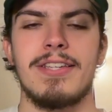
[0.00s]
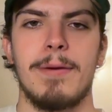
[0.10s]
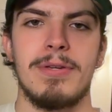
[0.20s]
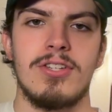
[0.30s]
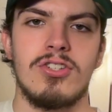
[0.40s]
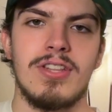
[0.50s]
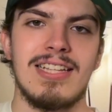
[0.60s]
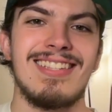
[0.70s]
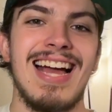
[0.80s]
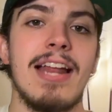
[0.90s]
a position
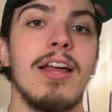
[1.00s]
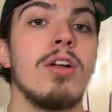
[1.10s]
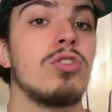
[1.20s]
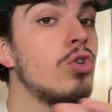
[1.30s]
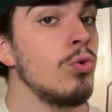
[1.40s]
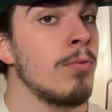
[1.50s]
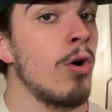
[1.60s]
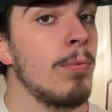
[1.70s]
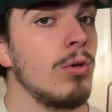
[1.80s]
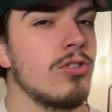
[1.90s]
that's not too mobile,